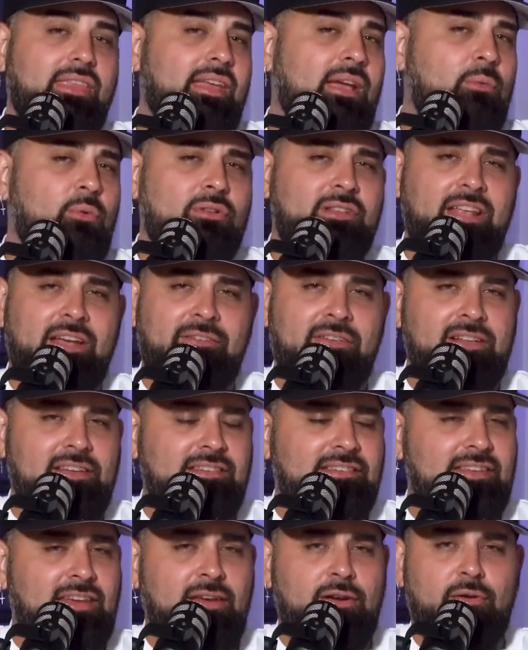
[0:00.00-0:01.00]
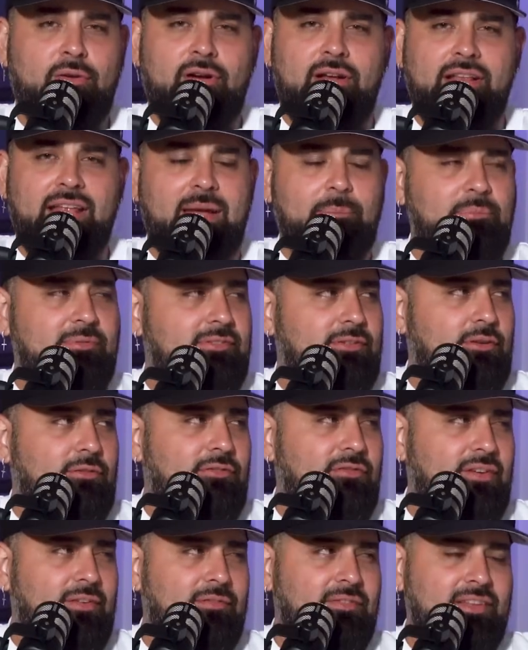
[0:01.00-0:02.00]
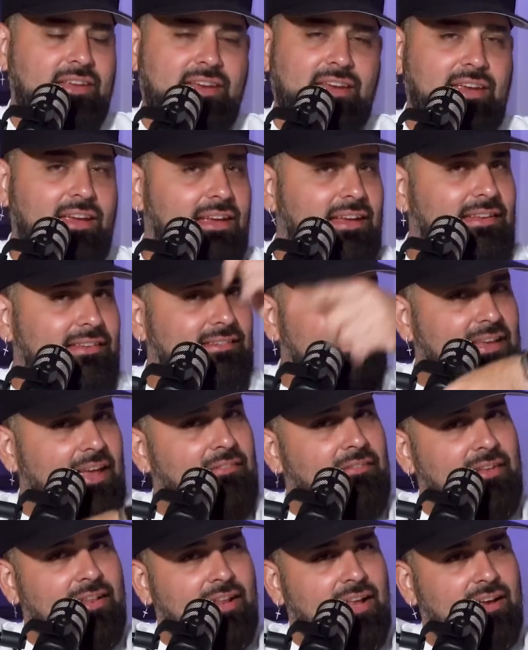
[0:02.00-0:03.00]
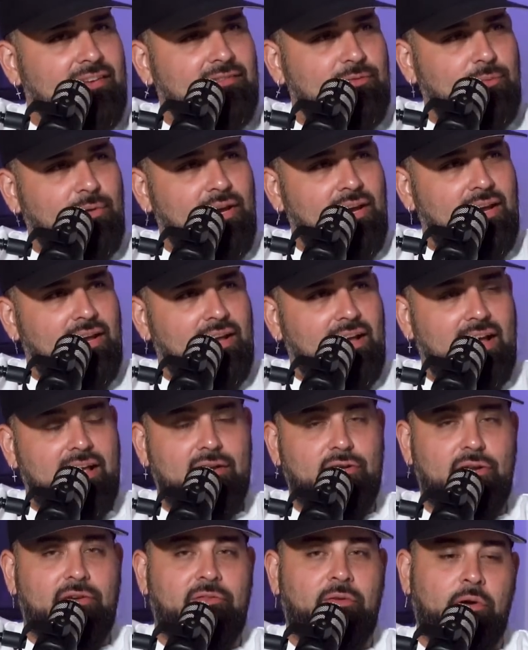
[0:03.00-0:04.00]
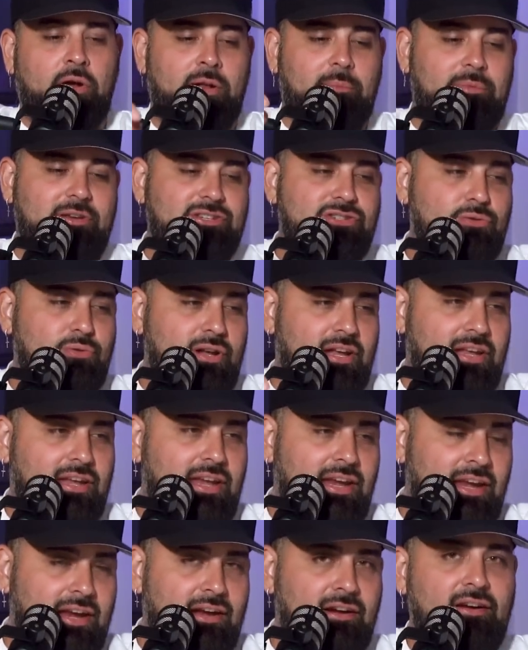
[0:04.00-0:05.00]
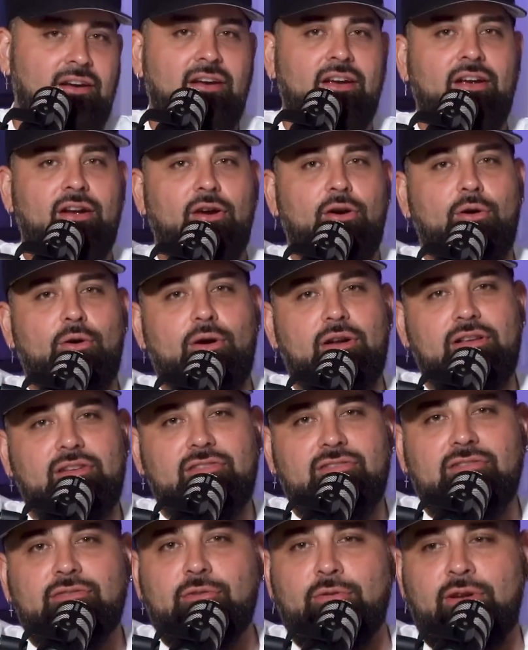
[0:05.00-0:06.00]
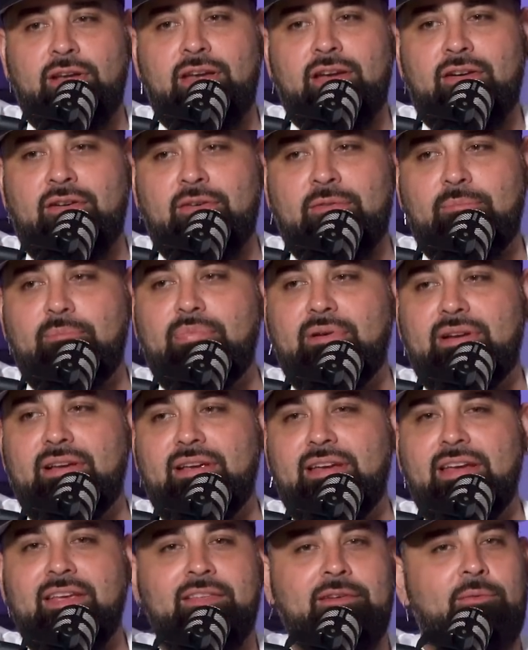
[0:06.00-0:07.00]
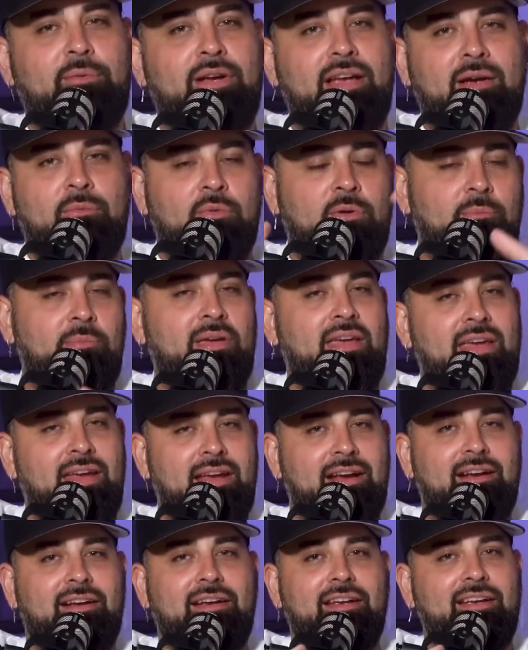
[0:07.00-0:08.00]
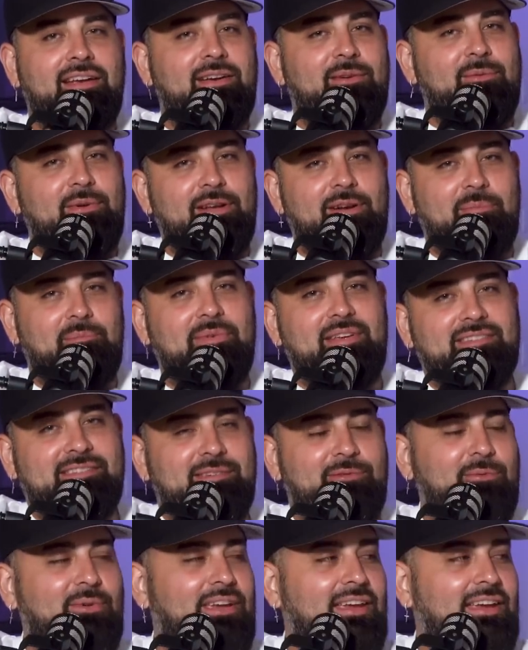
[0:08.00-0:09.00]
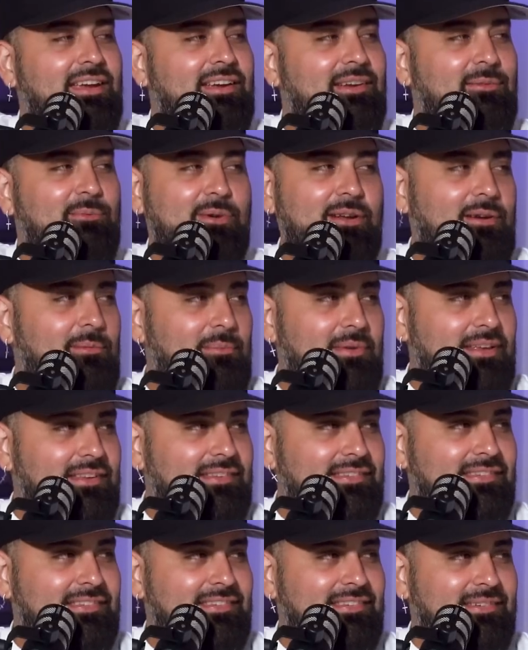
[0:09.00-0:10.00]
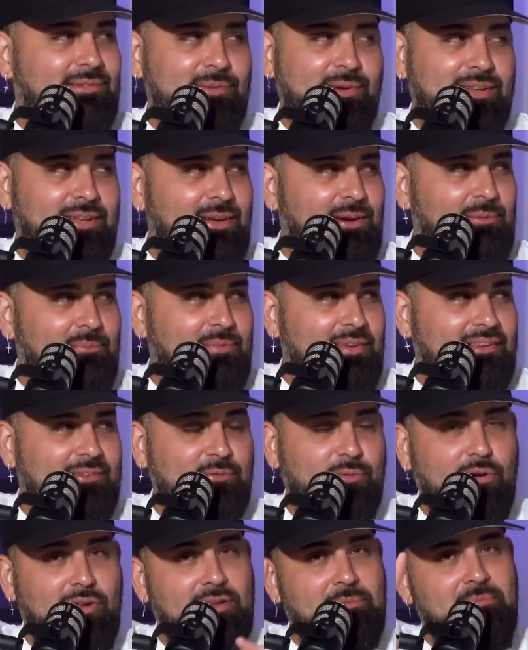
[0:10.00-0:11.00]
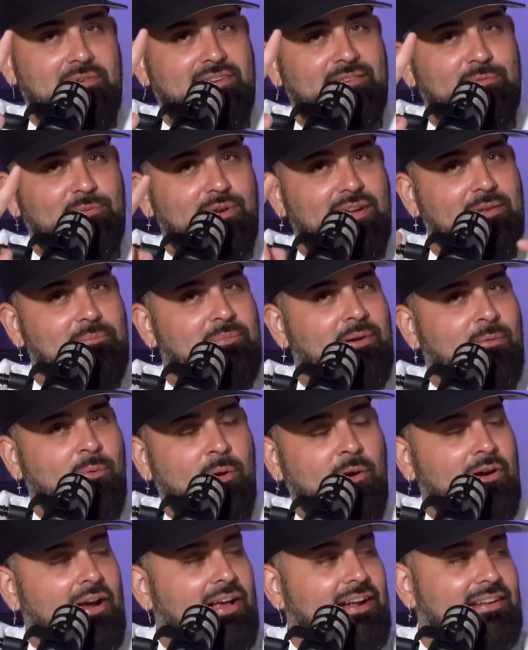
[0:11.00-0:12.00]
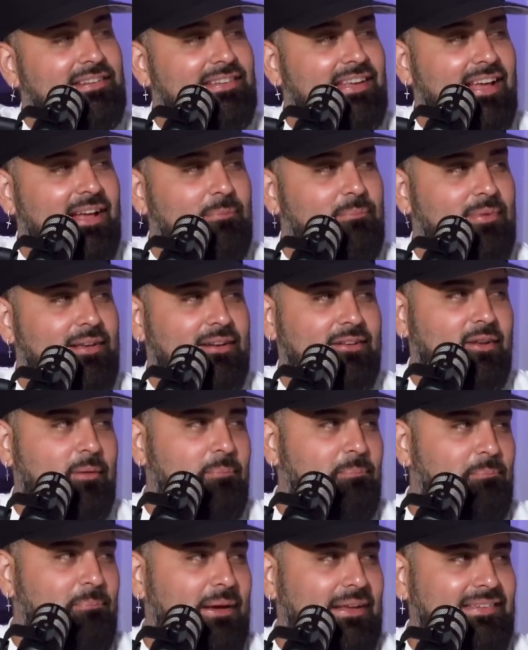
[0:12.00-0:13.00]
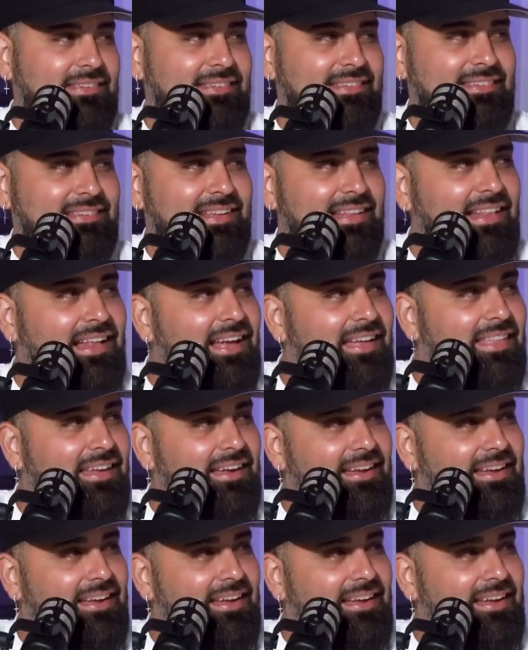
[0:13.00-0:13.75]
And we'll definitely see you on episode 57 next week. I don't know if we're going to be shooting here or in the studio, but either way, we'll be here. We don't miss a week. We don't miss. We only miss one, but we were out of town. Pero no pasa nada.